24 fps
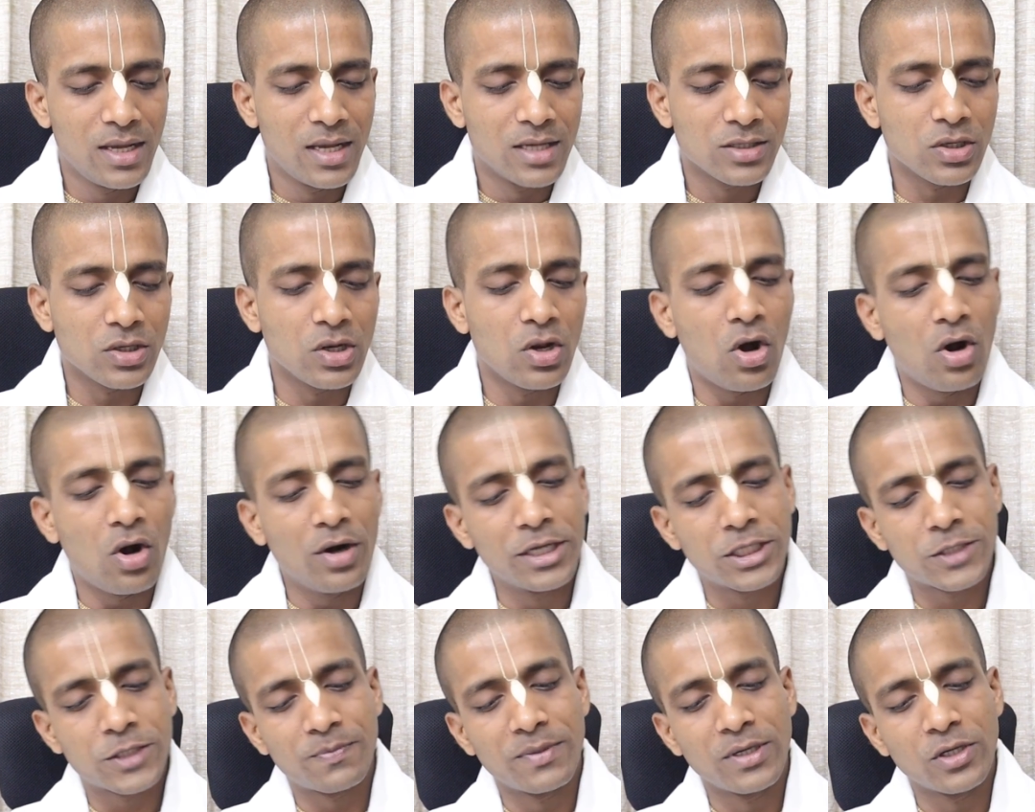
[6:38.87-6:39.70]
So,
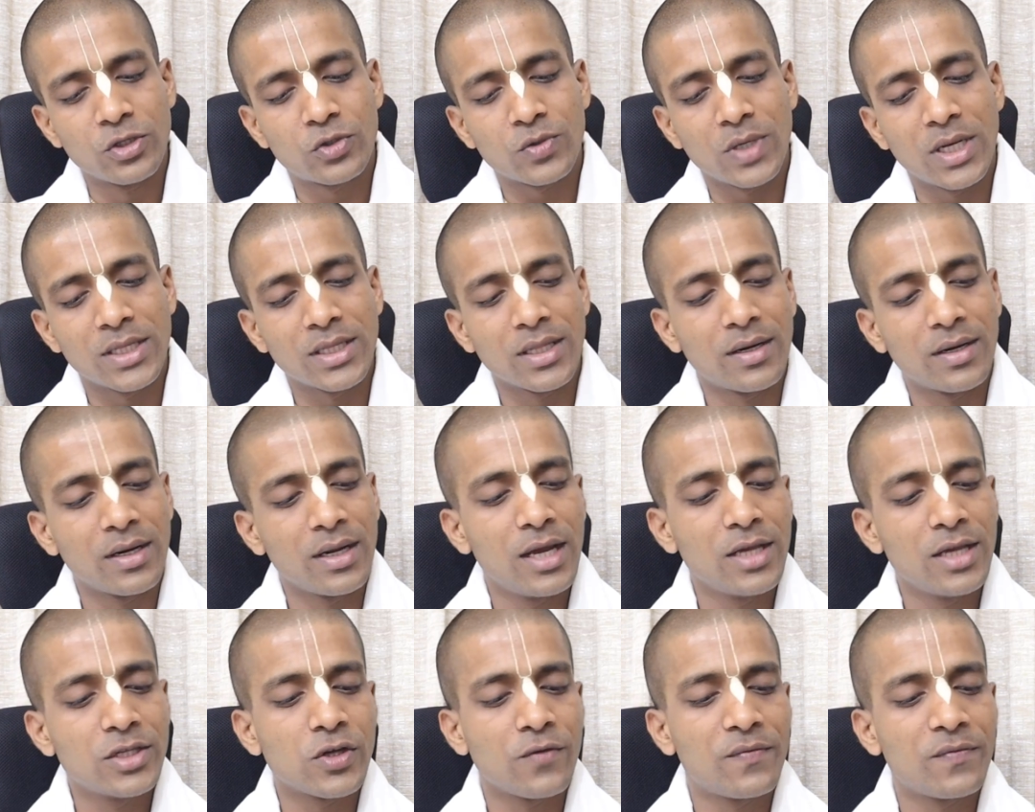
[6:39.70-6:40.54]
Lord is spiritual, and the
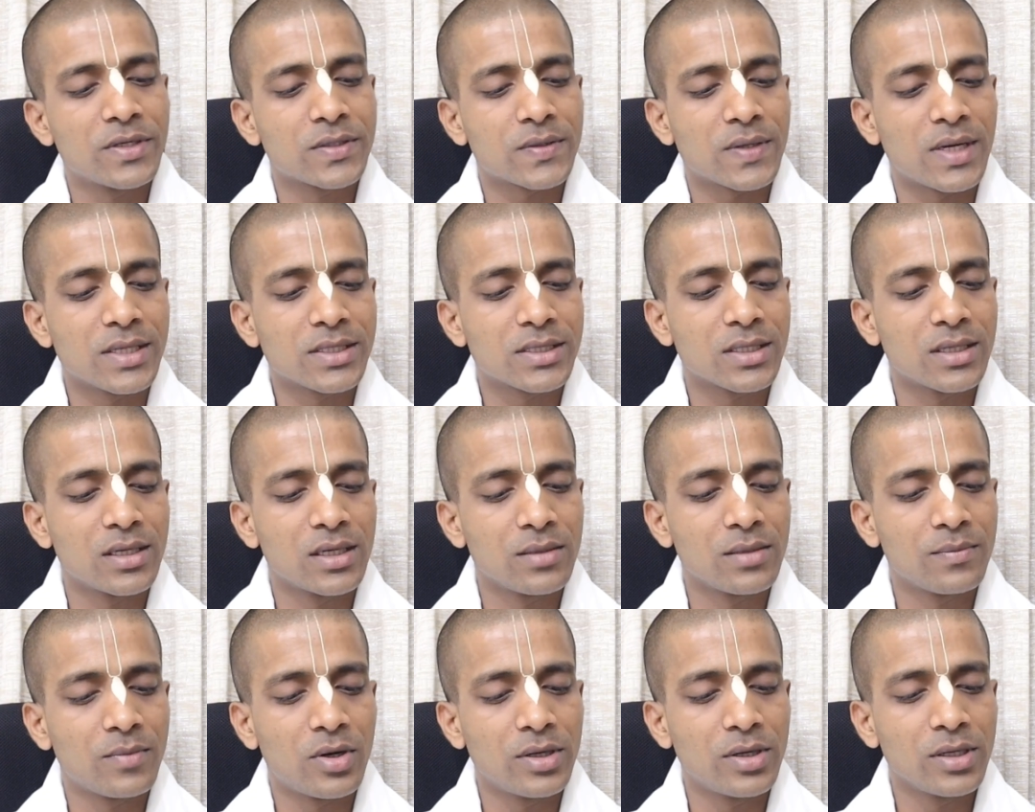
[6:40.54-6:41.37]
rays of his
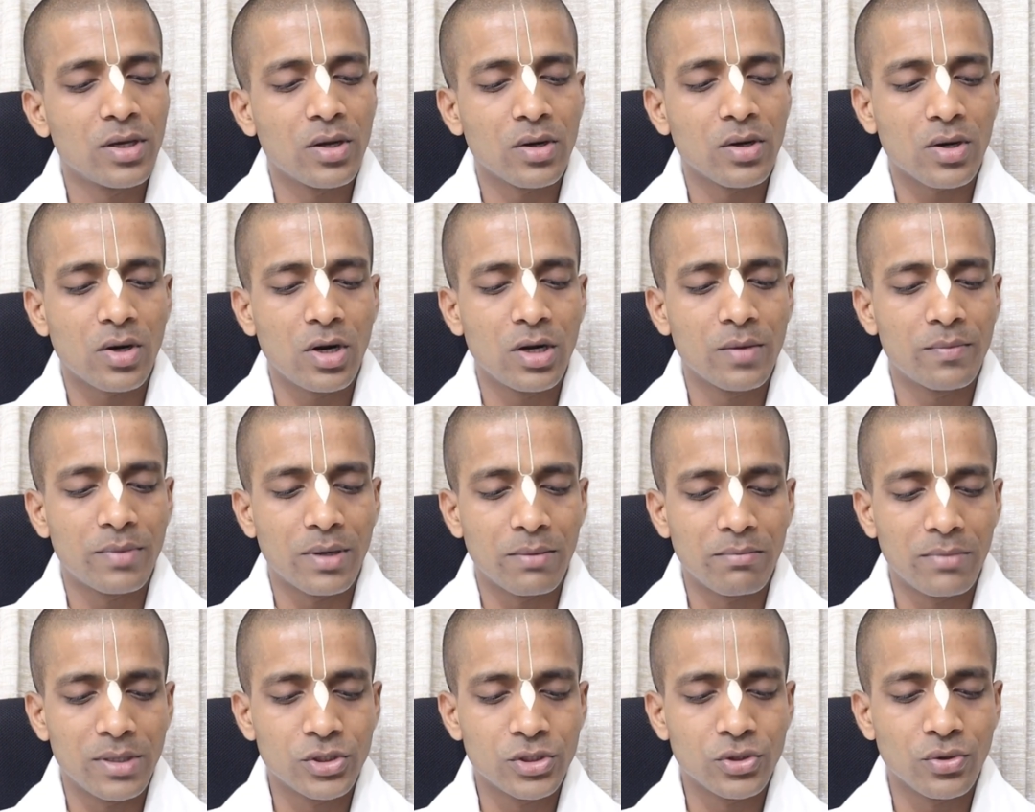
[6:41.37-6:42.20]
transcendental body are called
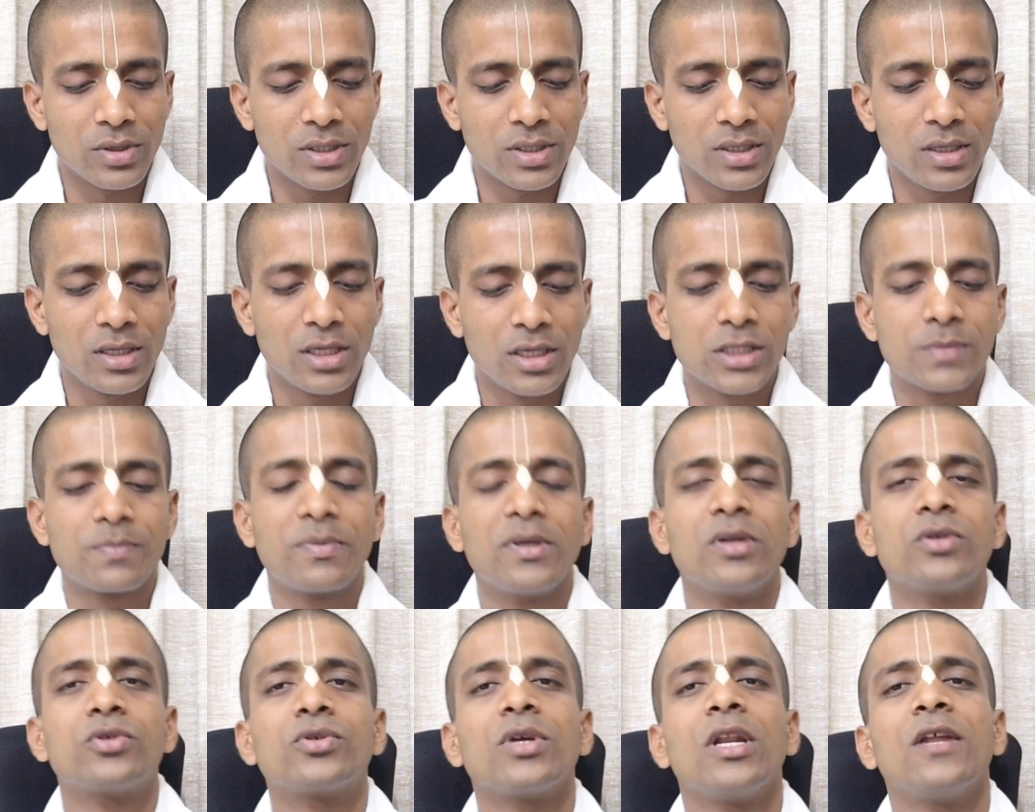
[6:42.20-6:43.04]
Brahma Jyoti, his
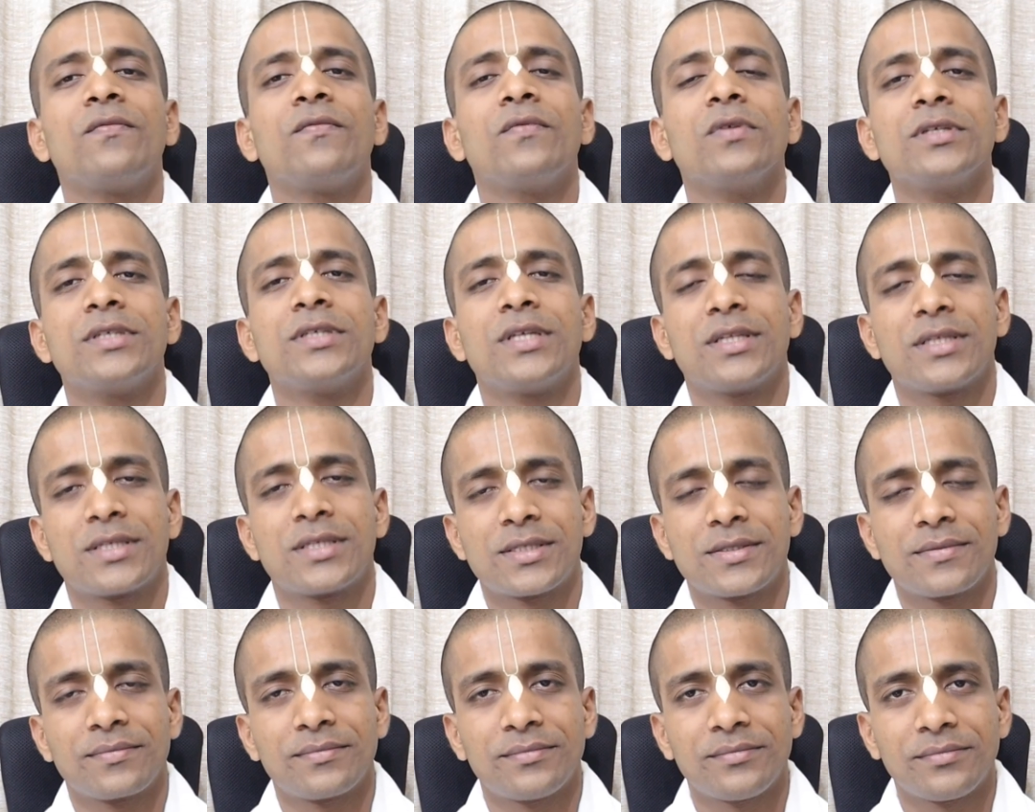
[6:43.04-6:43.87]
spiritual
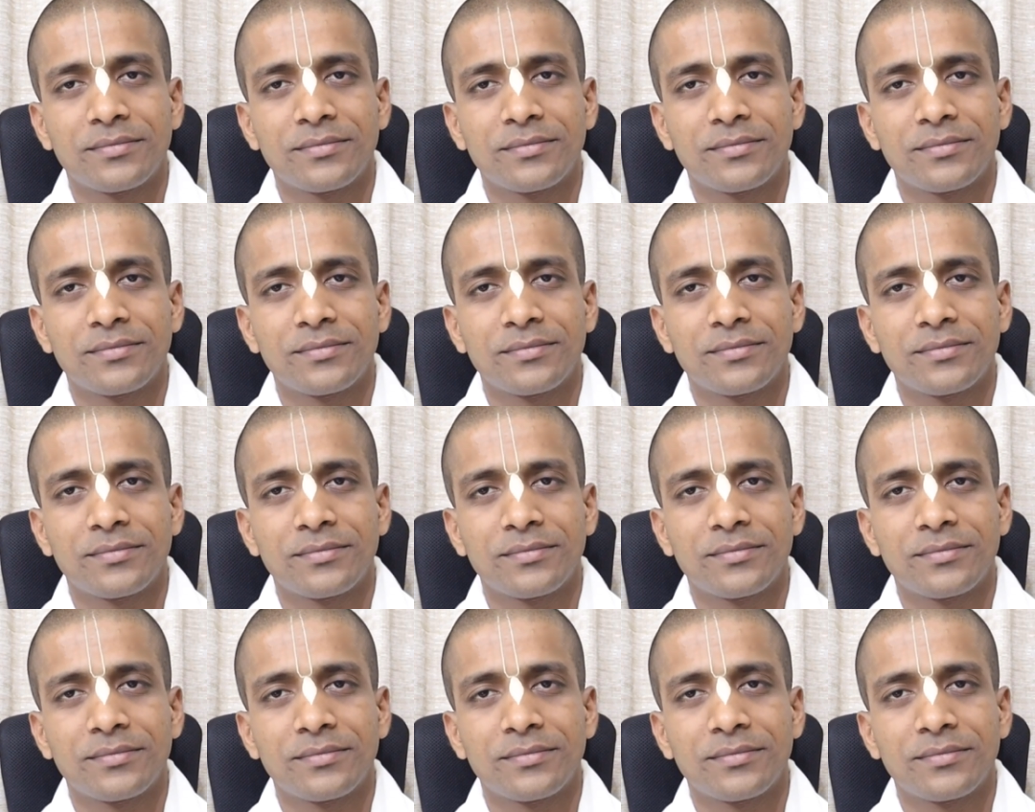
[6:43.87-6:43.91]
effulgence.